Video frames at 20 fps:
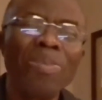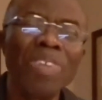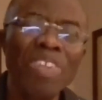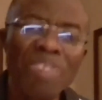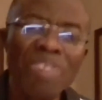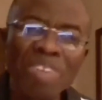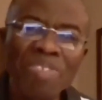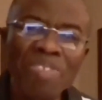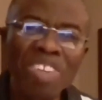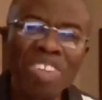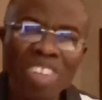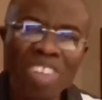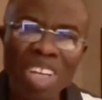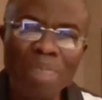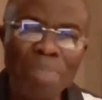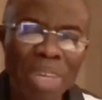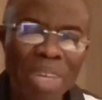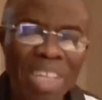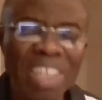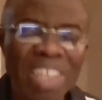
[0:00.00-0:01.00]
Even if he's
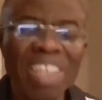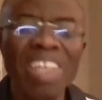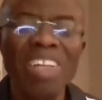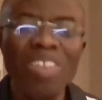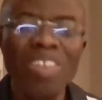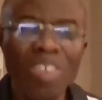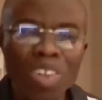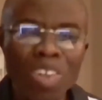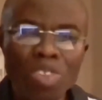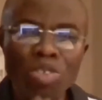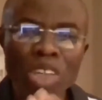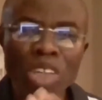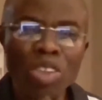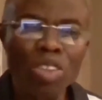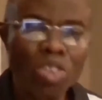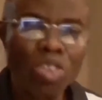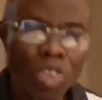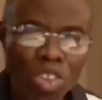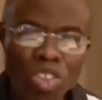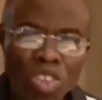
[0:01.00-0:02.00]
sleeping, don't try to
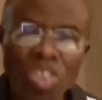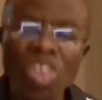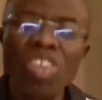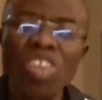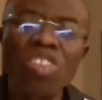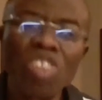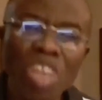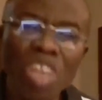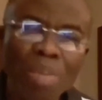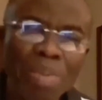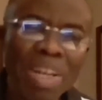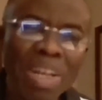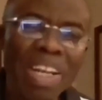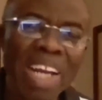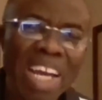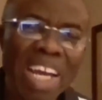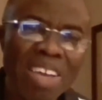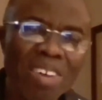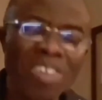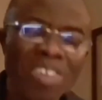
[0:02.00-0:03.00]
touch sleeping
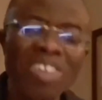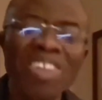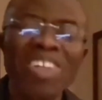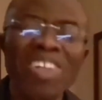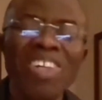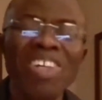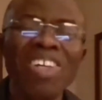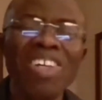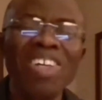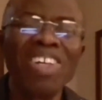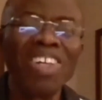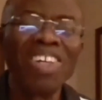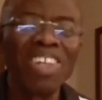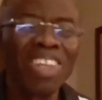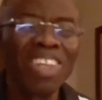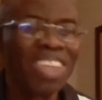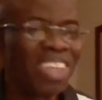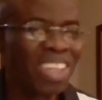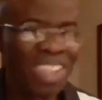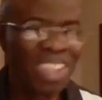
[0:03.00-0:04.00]
lion.
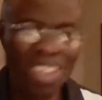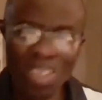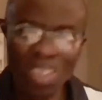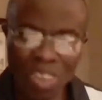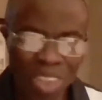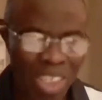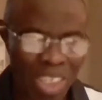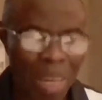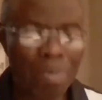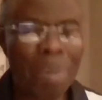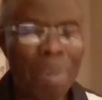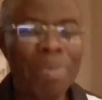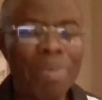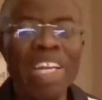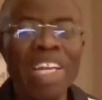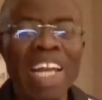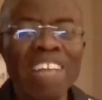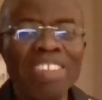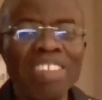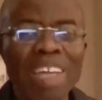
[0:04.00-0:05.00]
That may be the
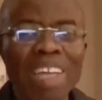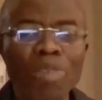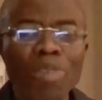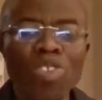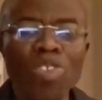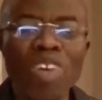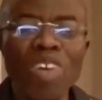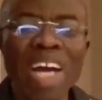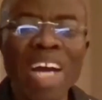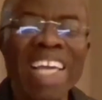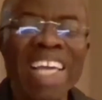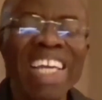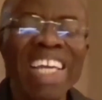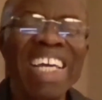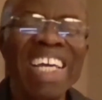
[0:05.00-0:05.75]
last time you try.